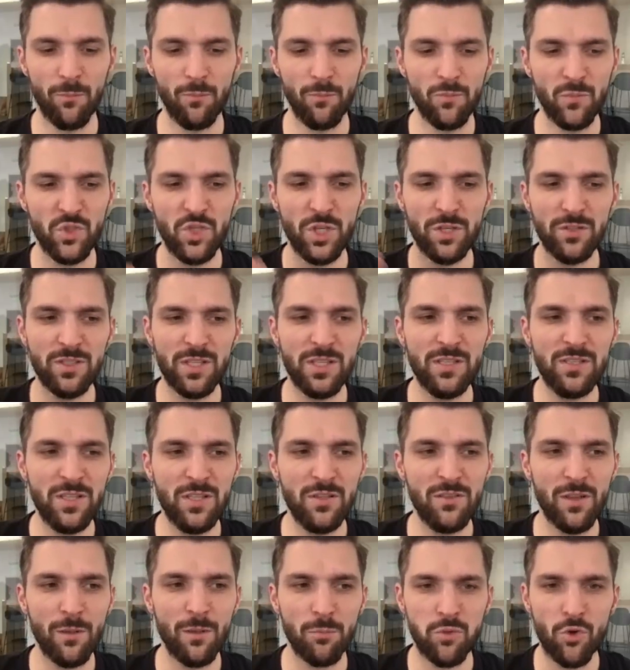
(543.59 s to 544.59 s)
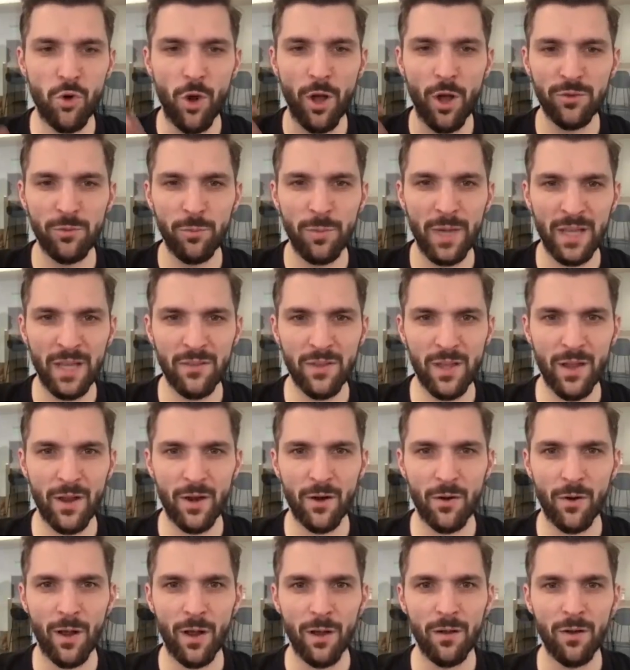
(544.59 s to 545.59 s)
Just as in the broadband
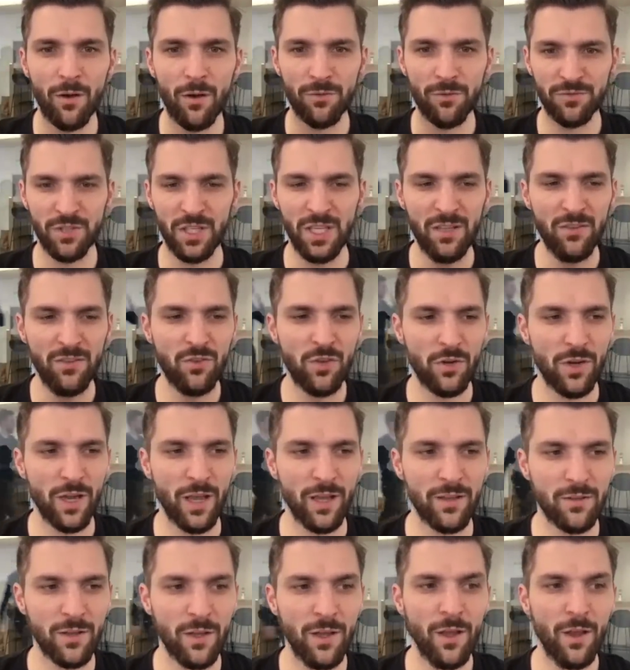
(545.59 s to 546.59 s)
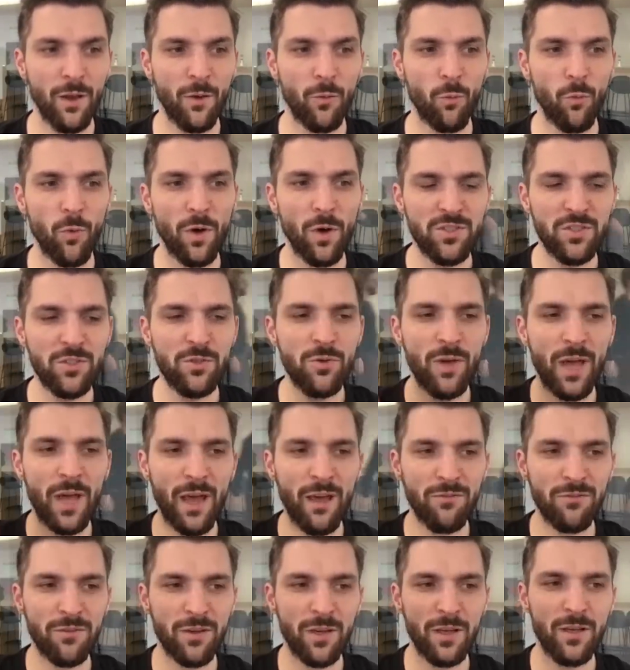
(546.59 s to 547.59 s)
era of the internet, once you
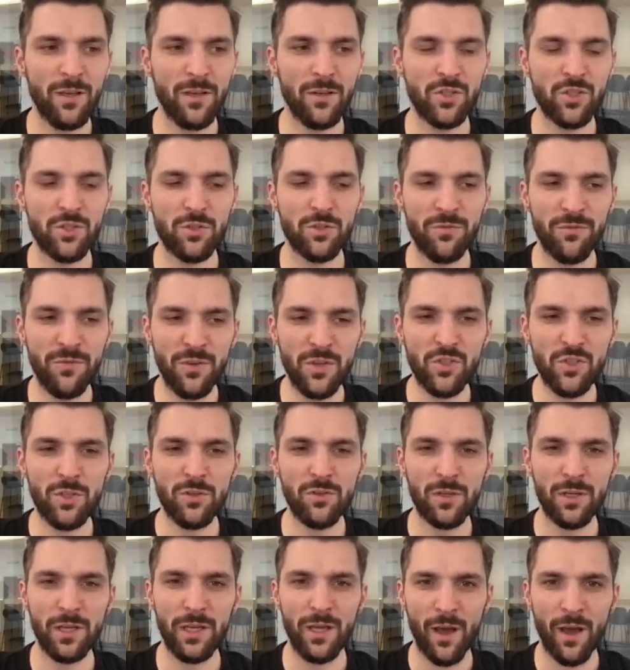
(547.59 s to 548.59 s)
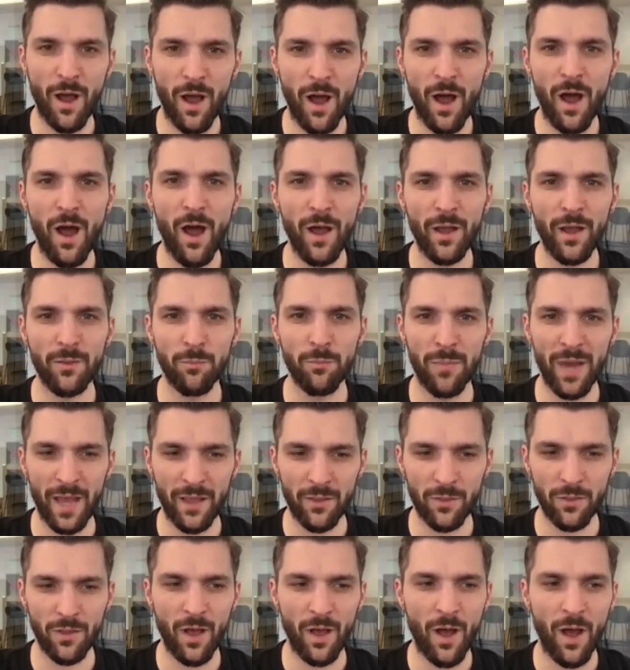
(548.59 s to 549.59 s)
have sufficiently high
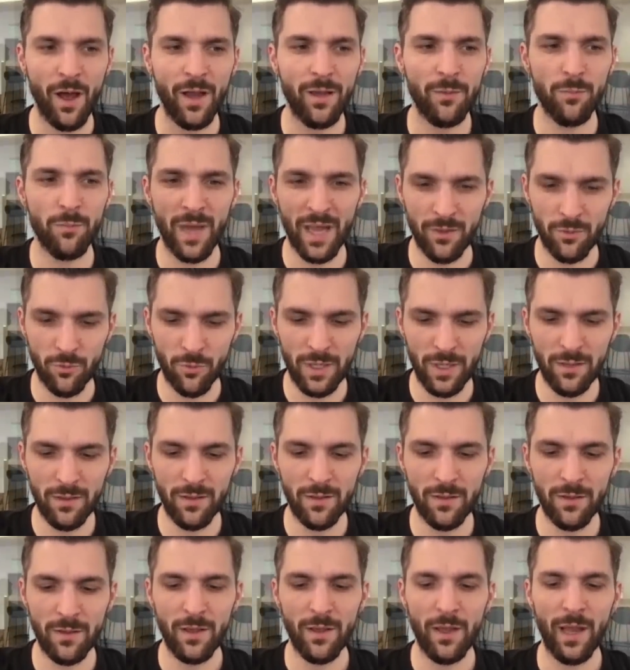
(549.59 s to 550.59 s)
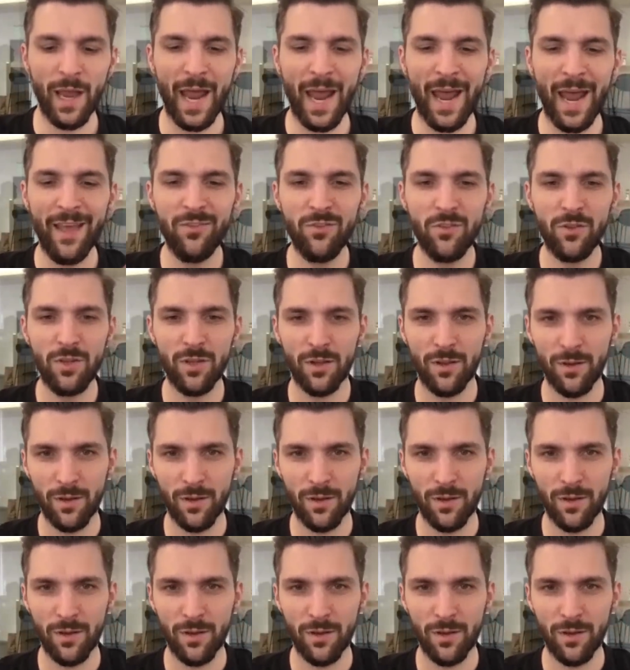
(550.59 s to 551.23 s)
bandwidth and